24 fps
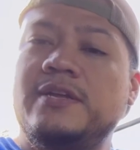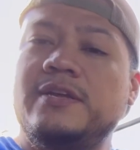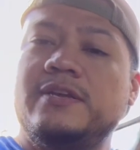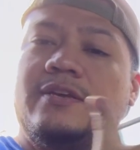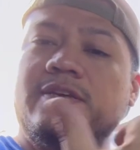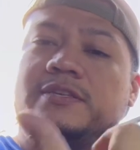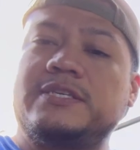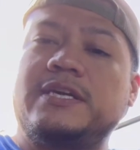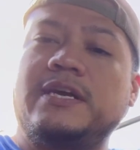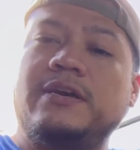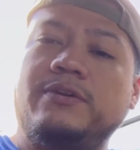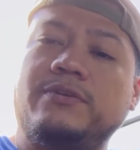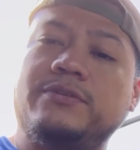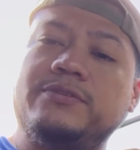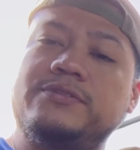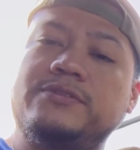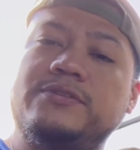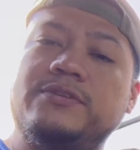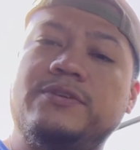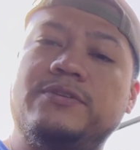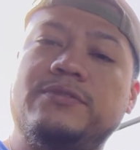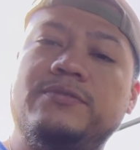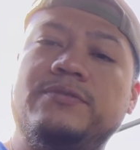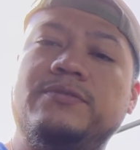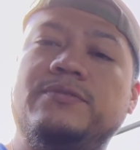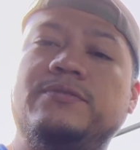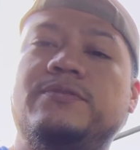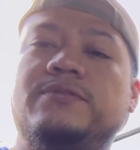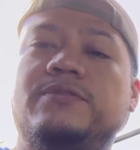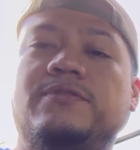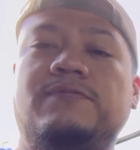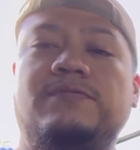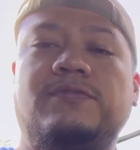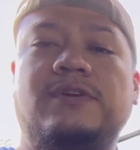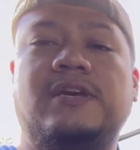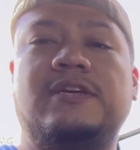Because I also,
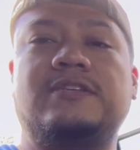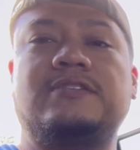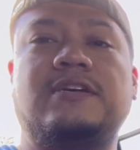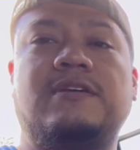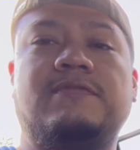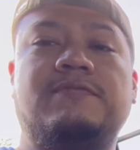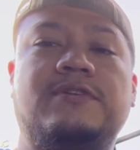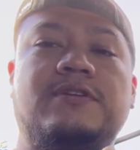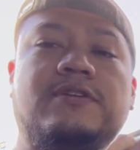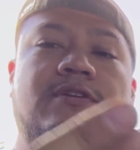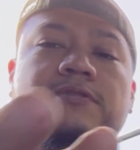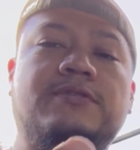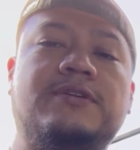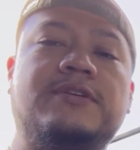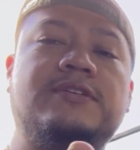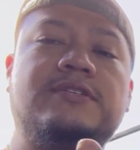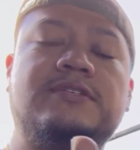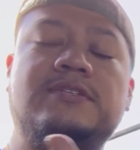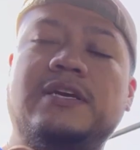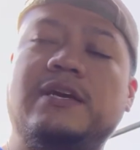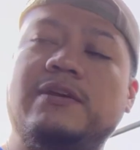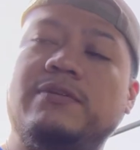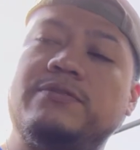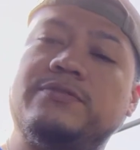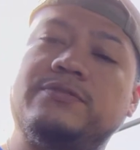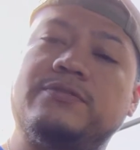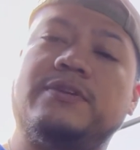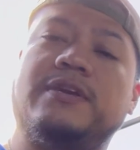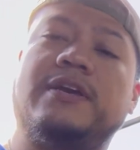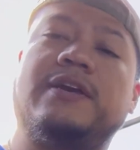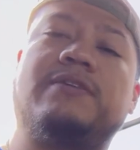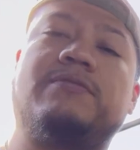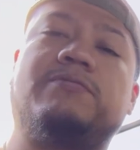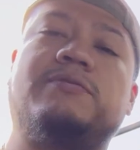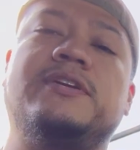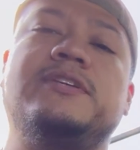if you guys haven't noticed, I also
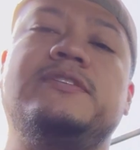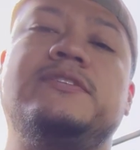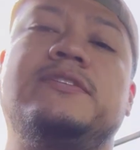got race